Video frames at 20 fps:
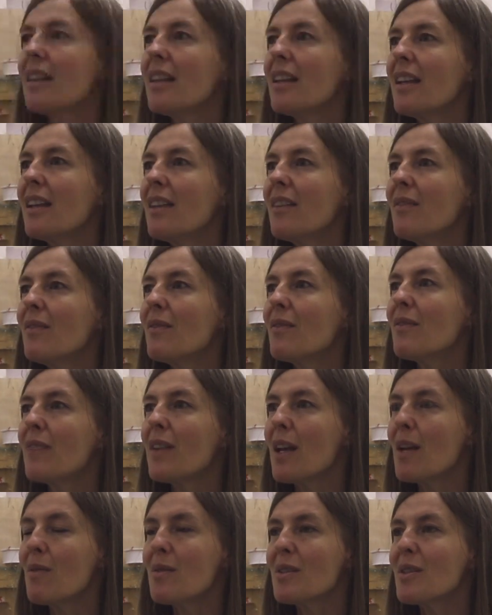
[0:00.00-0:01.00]
the
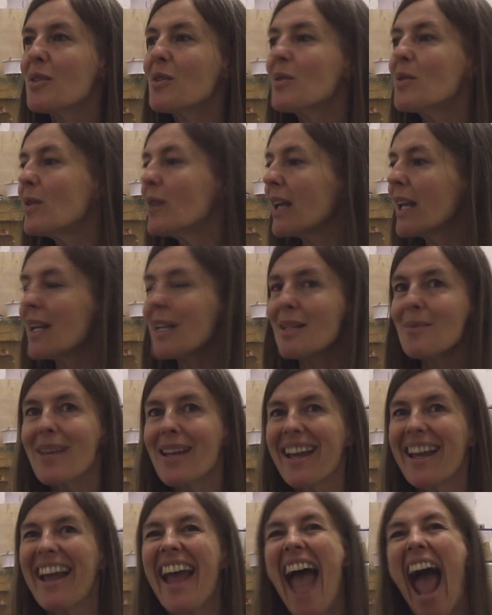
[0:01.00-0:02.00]
flowers are talking to
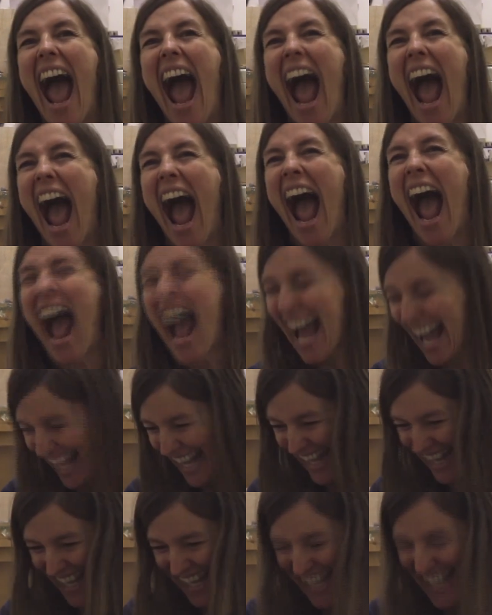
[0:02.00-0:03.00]
me.
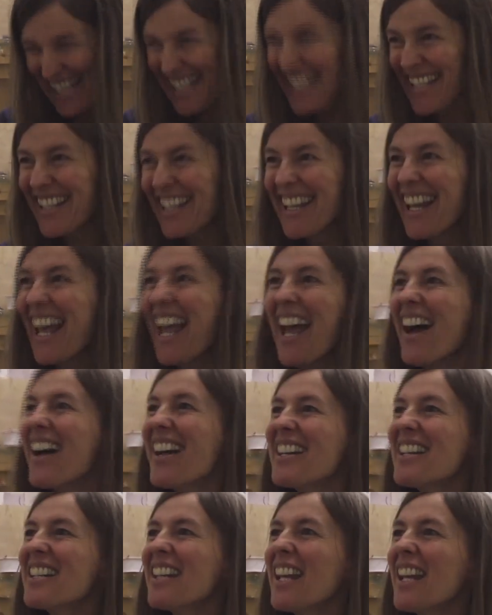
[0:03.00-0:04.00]
So I
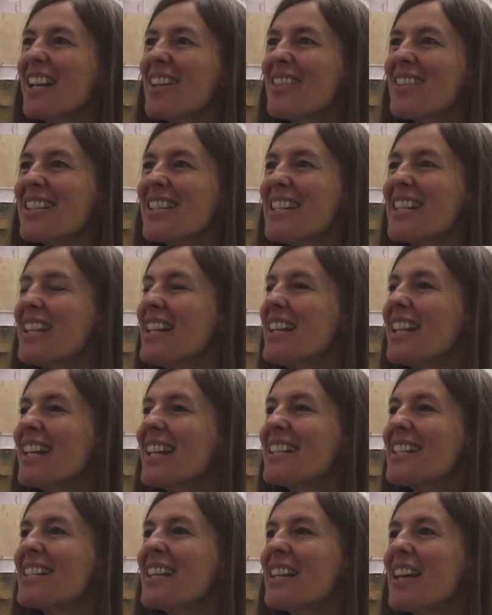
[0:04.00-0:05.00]
just get interested in
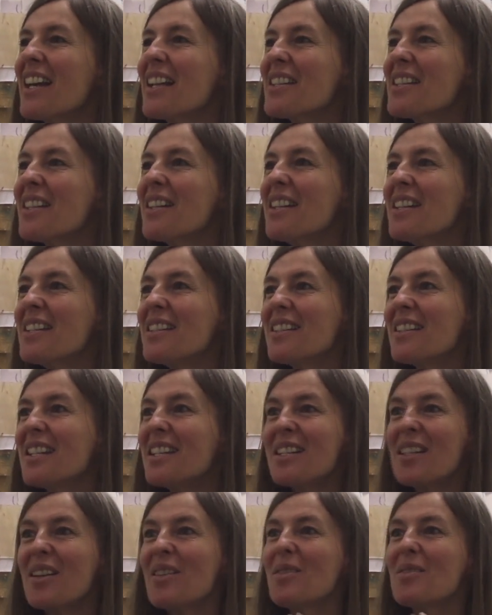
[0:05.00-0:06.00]
things like that. So this
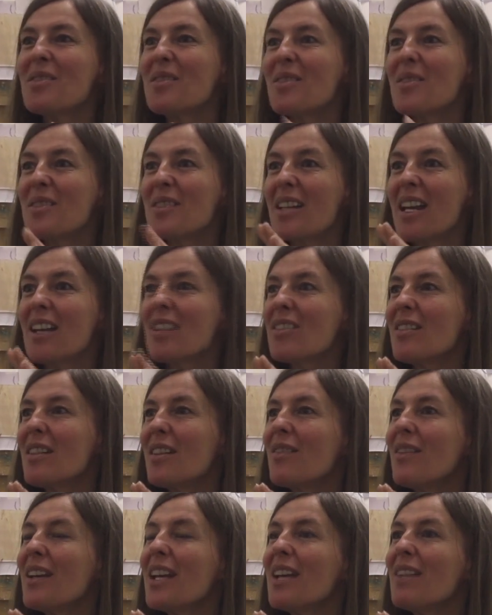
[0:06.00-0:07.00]
whole sort of section
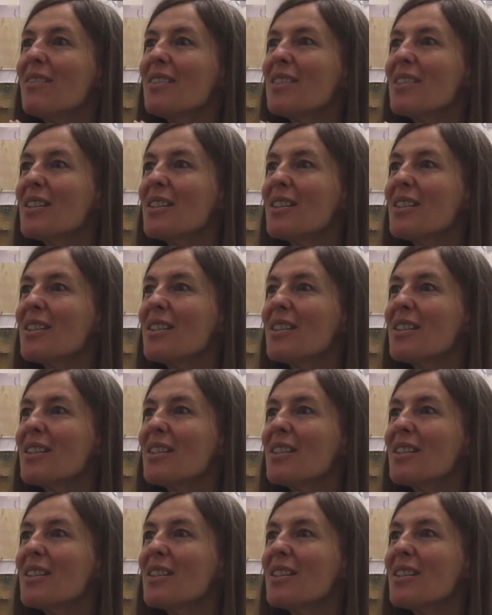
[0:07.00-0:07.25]
over here is